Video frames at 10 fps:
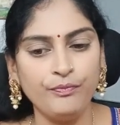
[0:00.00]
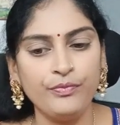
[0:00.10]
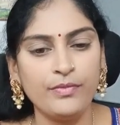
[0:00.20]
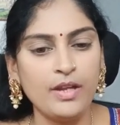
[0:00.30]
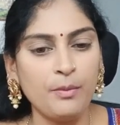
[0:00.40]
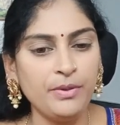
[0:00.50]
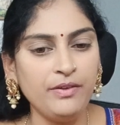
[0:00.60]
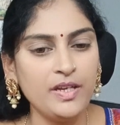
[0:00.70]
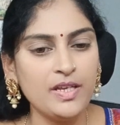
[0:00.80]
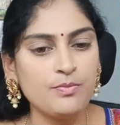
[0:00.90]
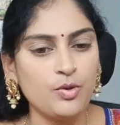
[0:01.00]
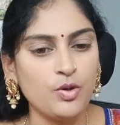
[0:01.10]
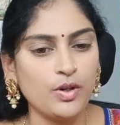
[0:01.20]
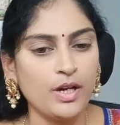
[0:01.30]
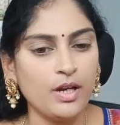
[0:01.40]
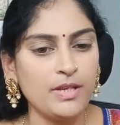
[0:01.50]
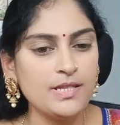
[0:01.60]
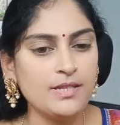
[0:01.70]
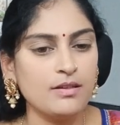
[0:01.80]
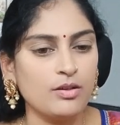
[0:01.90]
The previous program is
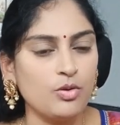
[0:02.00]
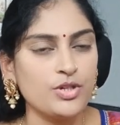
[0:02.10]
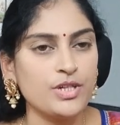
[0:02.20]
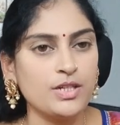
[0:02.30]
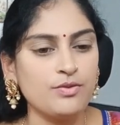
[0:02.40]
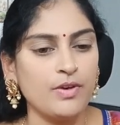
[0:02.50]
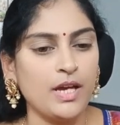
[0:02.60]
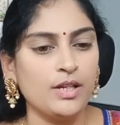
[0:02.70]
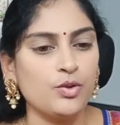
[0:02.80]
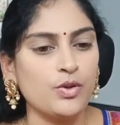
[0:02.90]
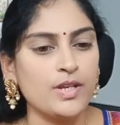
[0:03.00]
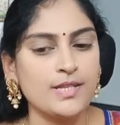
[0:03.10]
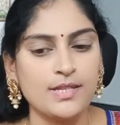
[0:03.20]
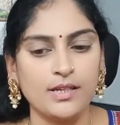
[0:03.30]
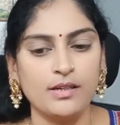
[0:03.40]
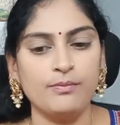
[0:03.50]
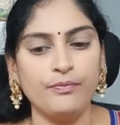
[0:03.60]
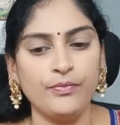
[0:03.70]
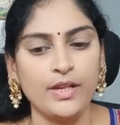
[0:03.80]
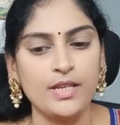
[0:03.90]
quotient value is
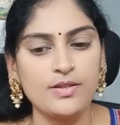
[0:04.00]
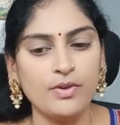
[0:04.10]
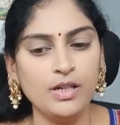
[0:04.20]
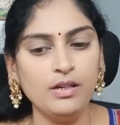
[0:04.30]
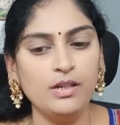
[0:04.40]
this one,